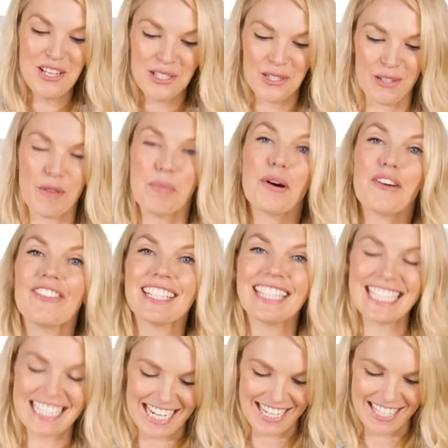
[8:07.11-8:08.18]
So you have a
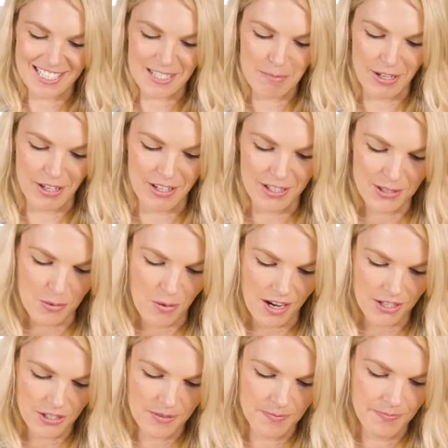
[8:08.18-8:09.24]
perfectly diced butternut
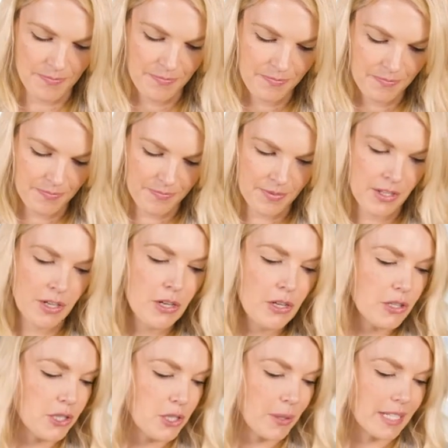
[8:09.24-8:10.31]
squash.
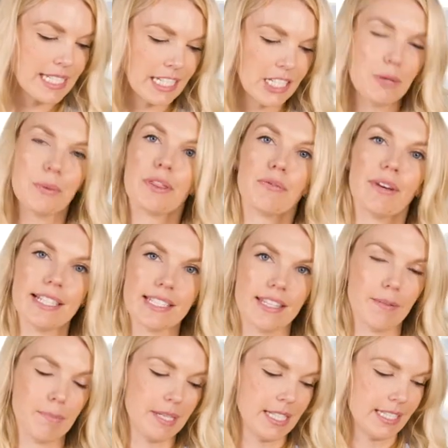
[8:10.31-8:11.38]
So you continue with the rest of
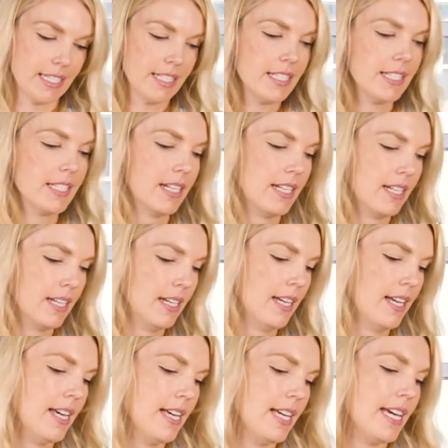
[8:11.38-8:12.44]
the pieces,
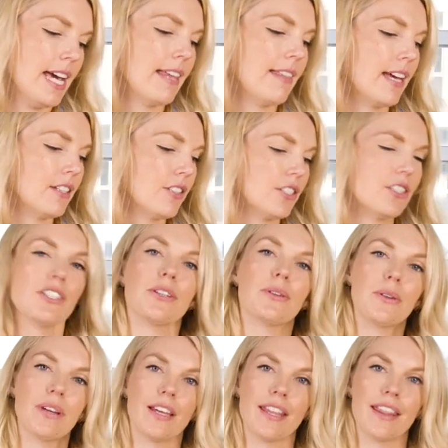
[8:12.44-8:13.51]
and then to
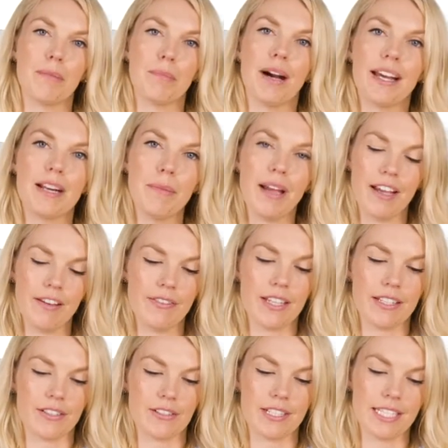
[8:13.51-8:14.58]
do the bottom half,
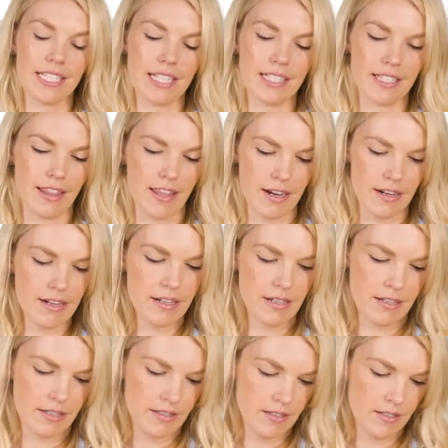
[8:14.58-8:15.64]
because there are seeds in there,
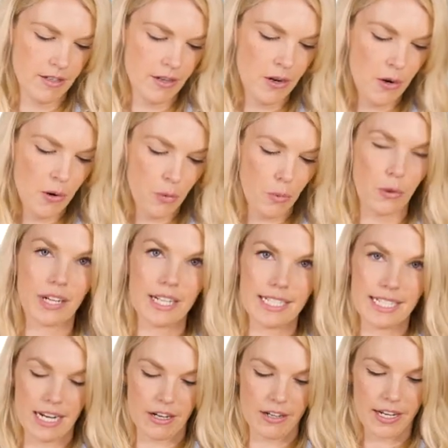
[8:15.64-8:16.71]
we're gonna
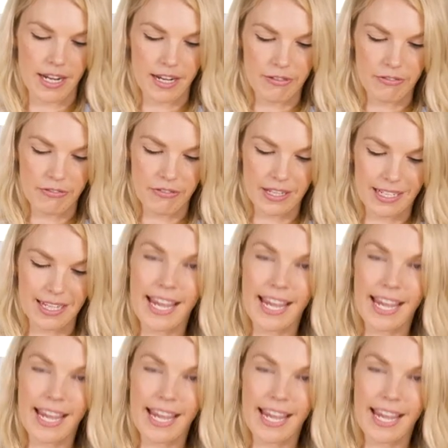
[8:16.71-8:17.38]
take our knife and